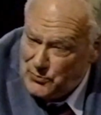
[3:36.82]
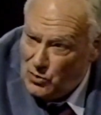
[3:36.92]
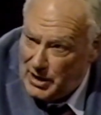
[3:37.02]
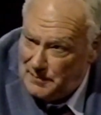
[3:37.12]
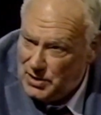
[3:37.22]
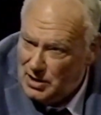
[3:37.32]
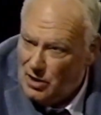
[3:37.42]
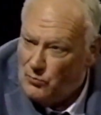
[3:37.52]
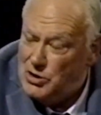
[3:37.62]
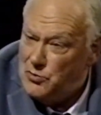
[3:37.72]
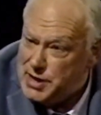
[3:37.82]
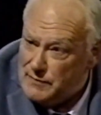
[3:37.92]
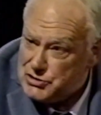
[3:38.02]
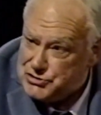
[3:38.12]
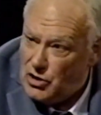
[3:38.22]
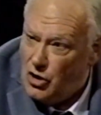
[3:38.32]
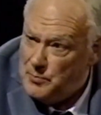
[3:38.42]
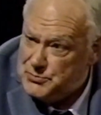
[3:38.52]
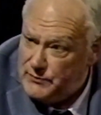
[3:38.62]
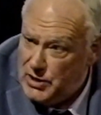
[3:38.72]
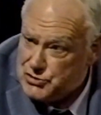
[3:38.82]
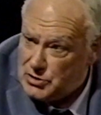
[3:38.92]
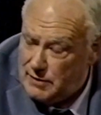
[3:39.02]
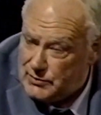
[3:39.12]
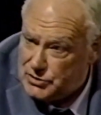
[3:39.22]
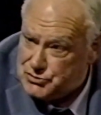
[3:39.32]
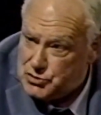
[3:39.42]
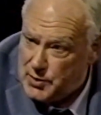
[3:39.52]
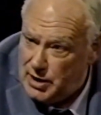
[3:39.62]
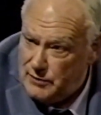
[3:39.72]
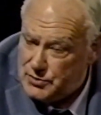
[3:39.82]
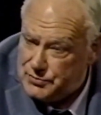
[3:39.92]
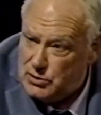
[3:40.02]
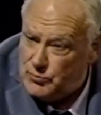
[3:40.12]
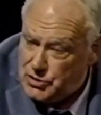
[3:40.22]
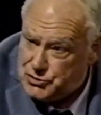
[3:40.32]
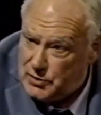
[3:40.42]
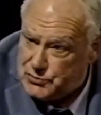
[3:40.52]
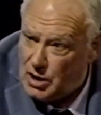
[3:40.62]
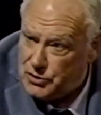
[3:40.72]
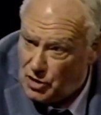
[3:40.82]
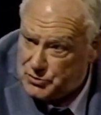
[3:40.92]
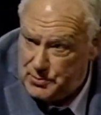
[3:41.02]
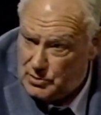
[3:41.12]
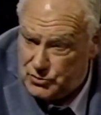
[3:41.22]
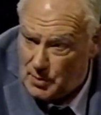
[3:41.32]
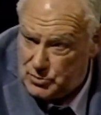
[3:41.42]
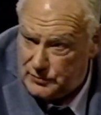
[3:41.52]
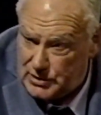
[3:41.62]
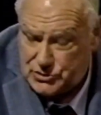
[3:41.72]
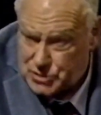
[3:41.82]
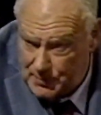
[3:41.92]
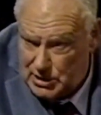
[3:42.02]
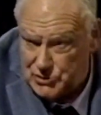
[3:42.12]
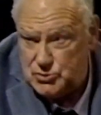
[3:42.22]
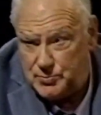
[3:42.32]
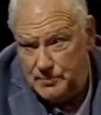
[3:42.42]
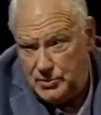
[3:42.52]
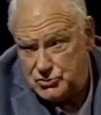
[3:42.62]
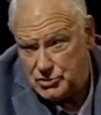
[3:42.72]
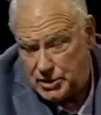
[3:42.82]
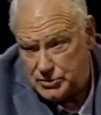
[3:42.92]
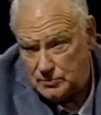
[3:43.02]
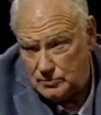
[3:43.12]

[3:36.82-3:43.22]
of all, then, Will you give us the observational evidence that you have that the red shifts are not pure Doppler effects or something else superimposed on it?